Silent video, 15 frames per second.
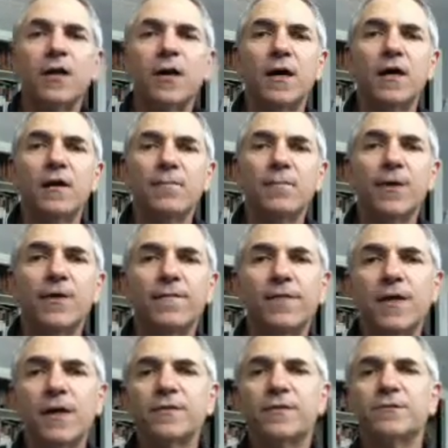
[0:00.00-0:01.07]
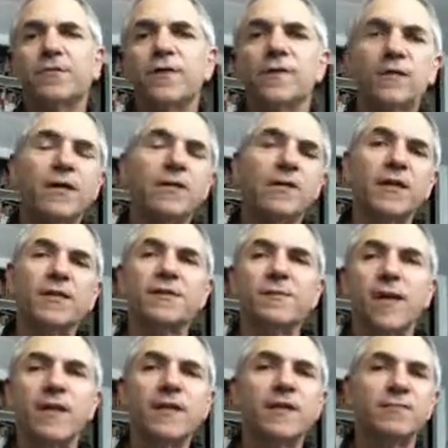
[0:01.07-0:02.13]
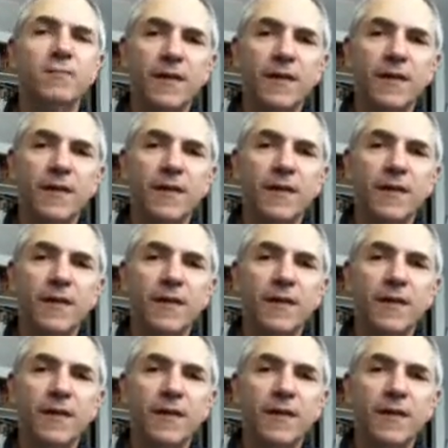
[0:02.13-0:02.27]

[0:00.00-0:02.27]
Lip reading: on comparative analysis of genocides to get some ideas.